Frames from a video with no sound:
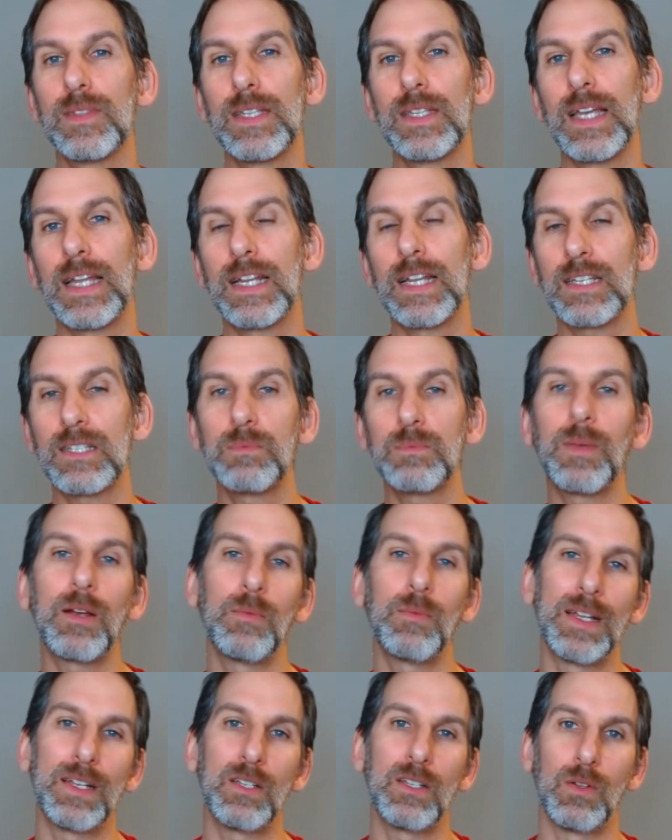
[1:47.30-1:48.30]

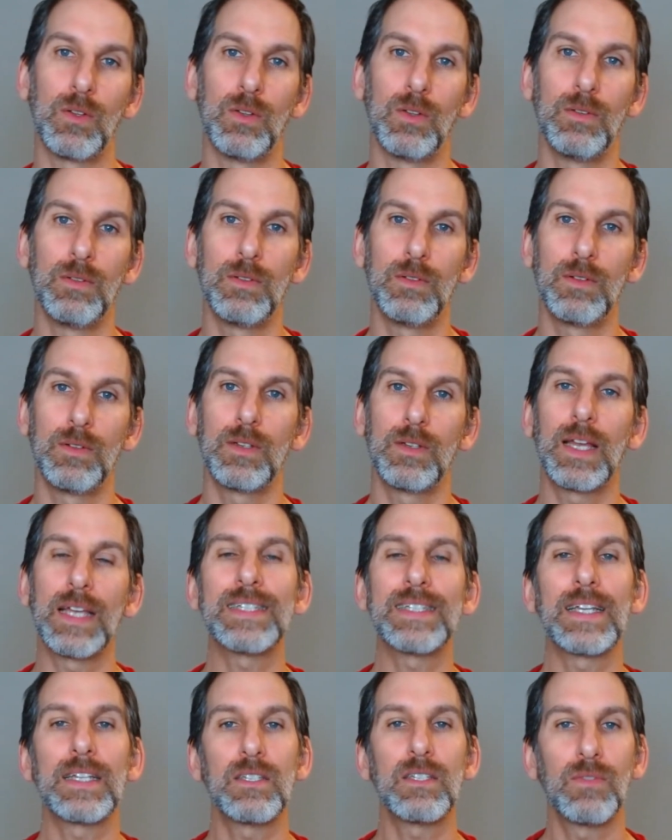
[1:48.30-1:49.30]
experimental, a
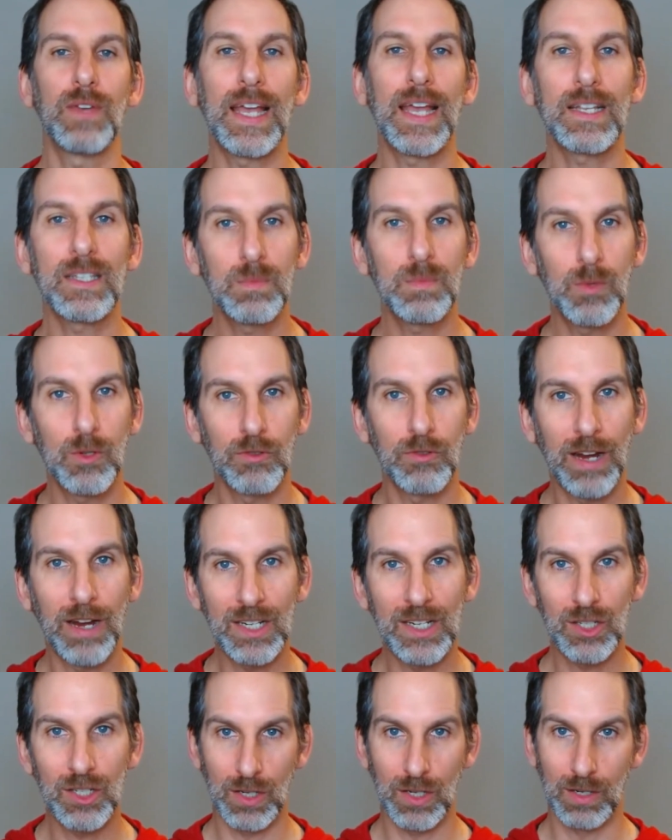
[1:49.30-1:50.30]
sense of
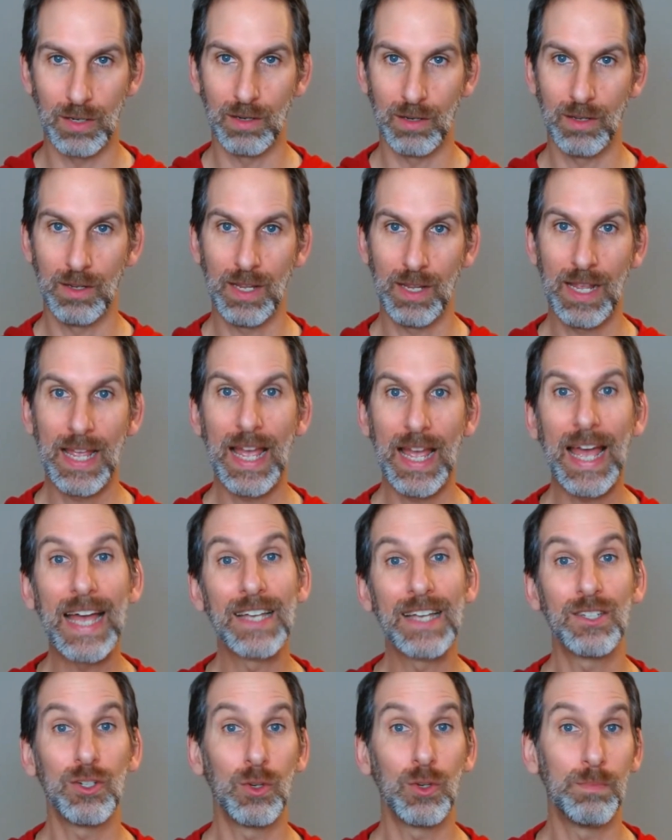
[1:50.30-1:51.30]
exploration
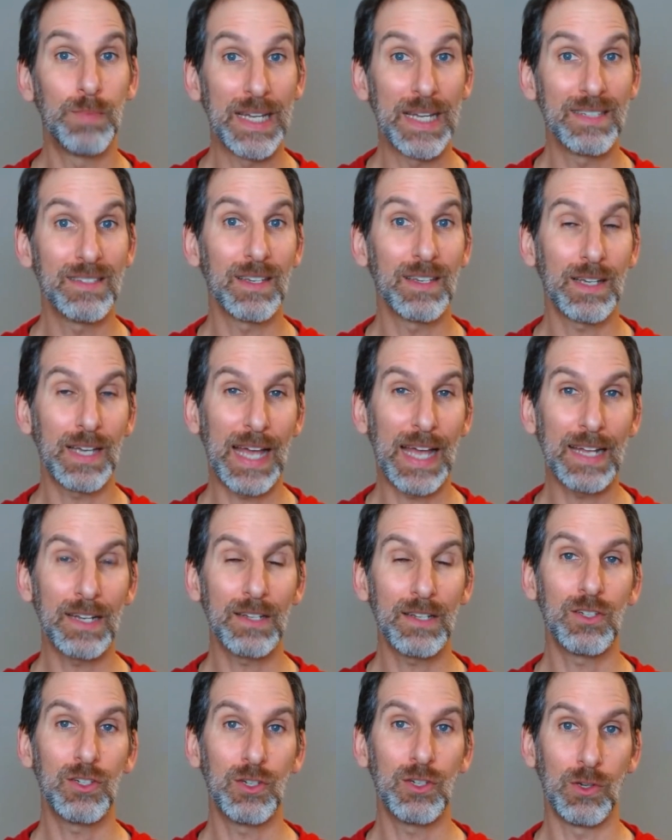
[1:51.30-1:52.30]
as your basic
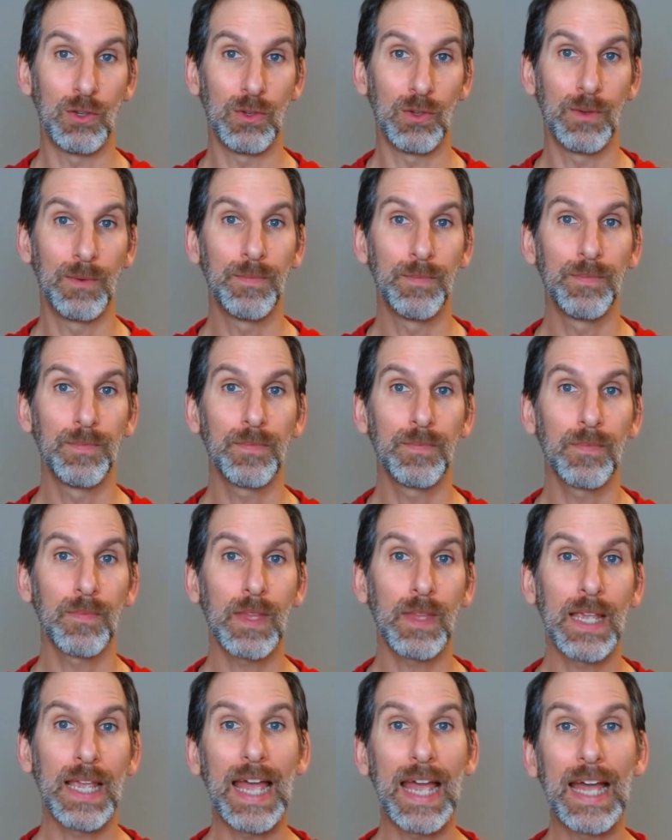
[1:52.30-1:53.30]
attitude.
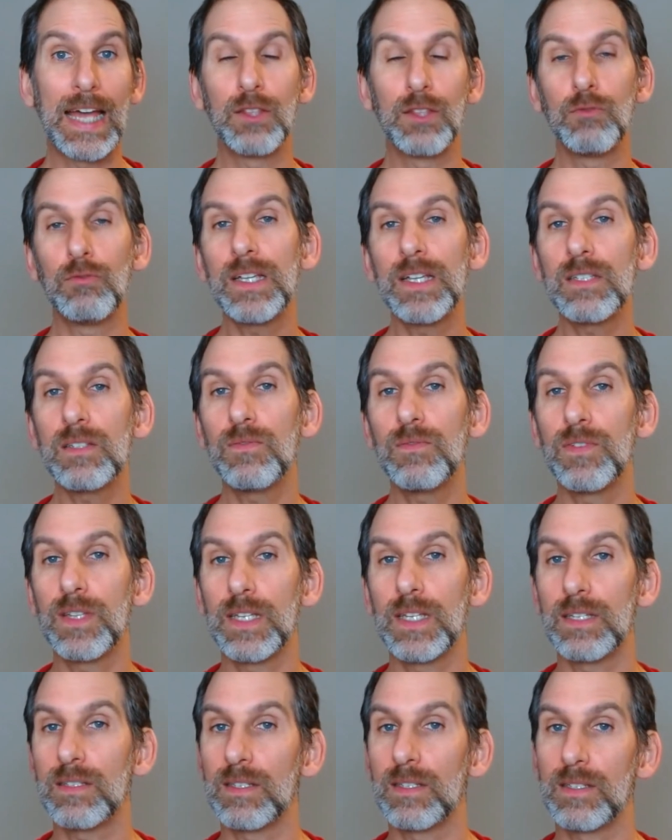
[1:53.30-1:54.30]
And the reason for
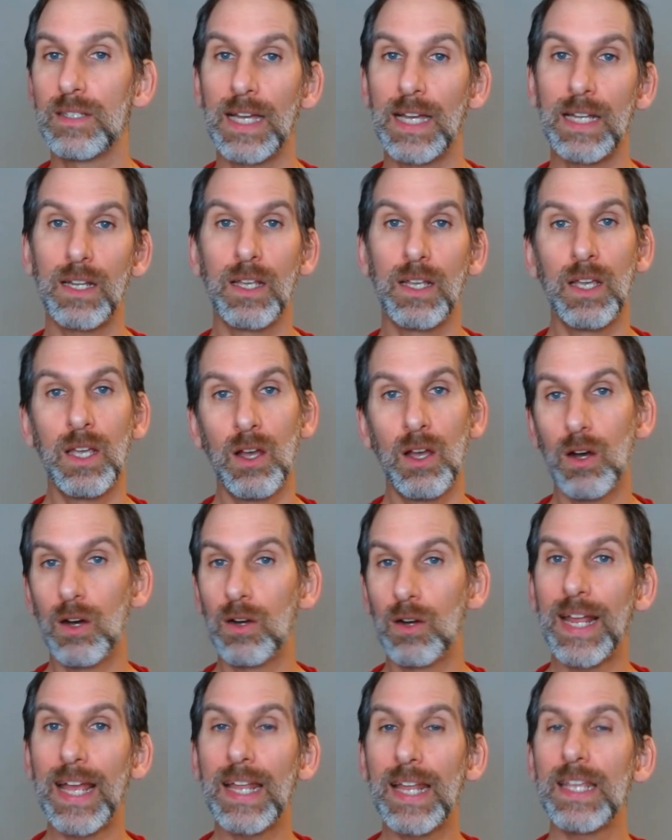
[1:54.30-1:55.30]
this is that
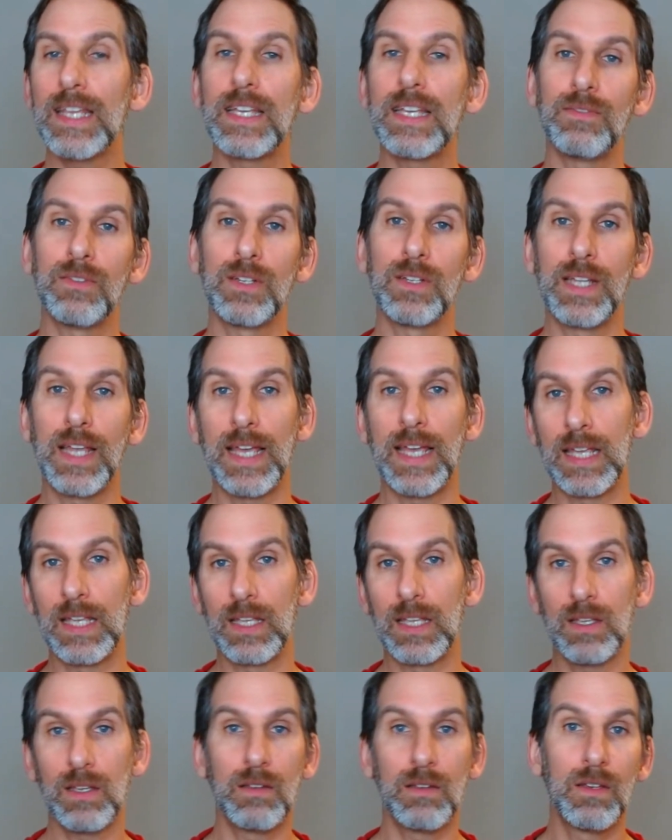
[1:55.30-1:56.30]
on any given
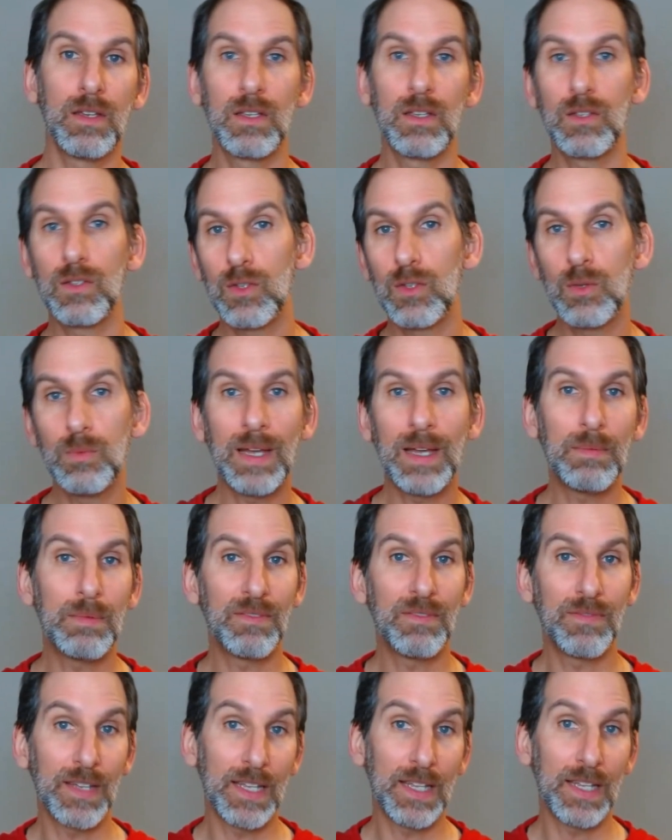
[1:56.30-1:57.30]
day, you may be
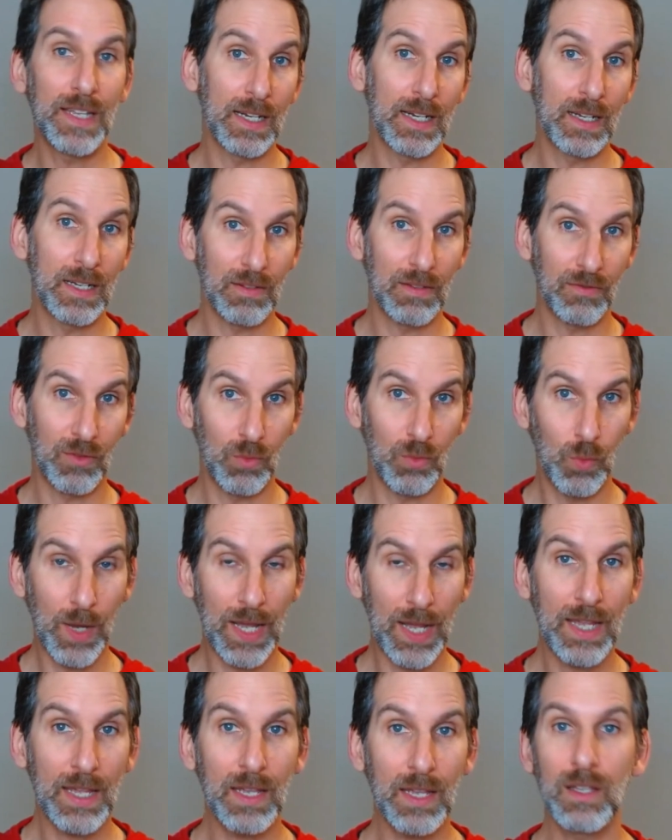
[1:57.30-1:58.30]
feeling in a different
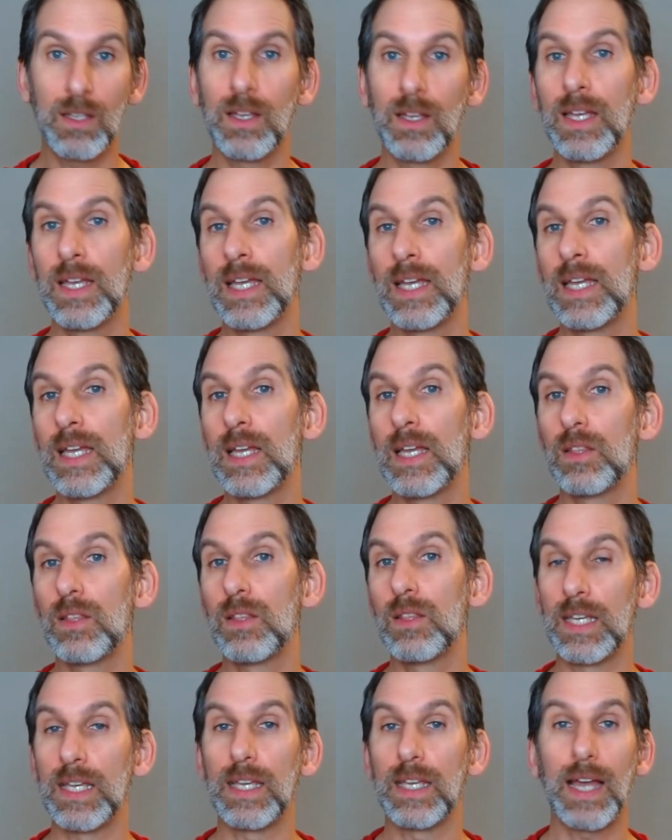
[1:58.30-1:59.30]
way.
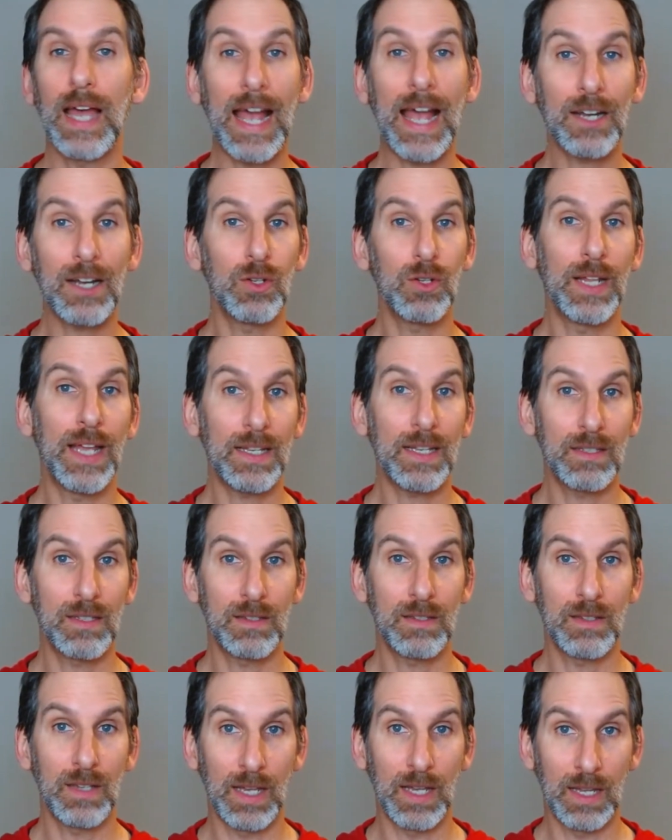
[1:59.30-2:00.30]
The actual
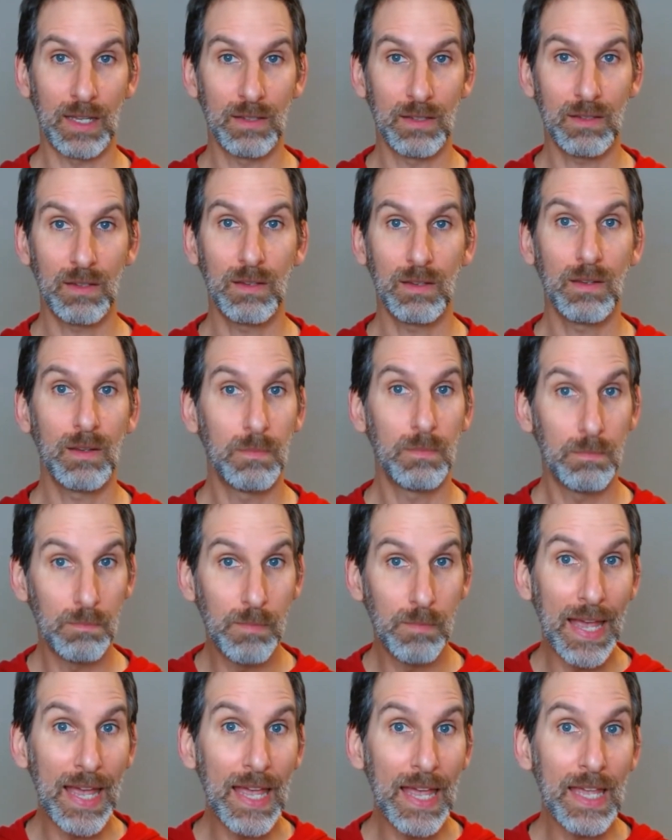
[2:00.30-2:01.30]
exercise
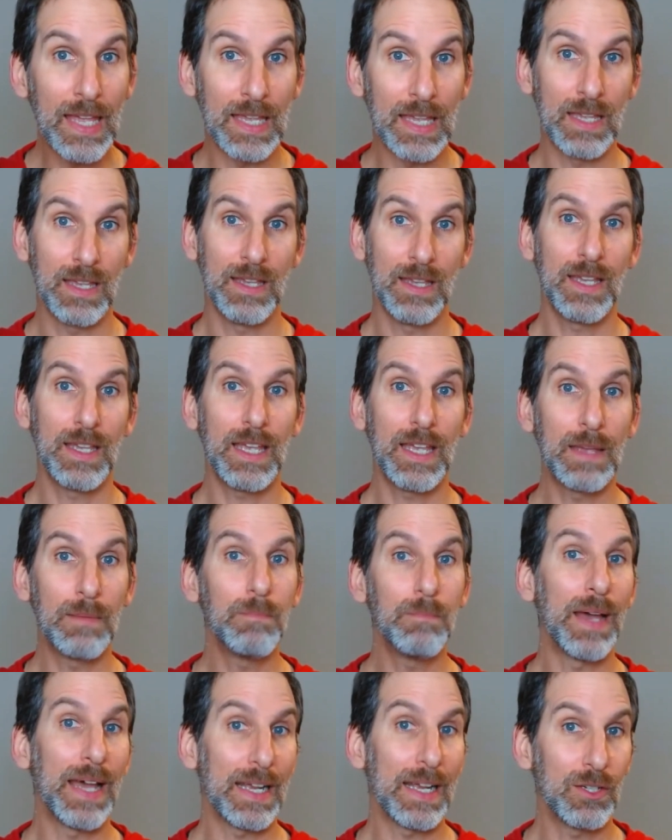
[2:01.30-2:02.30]
may
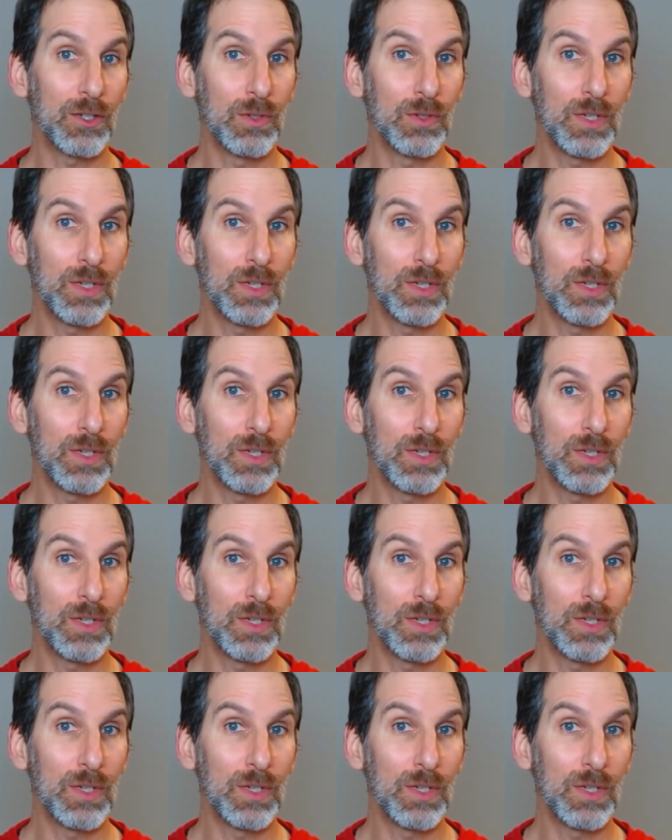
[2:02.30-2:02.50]
impact you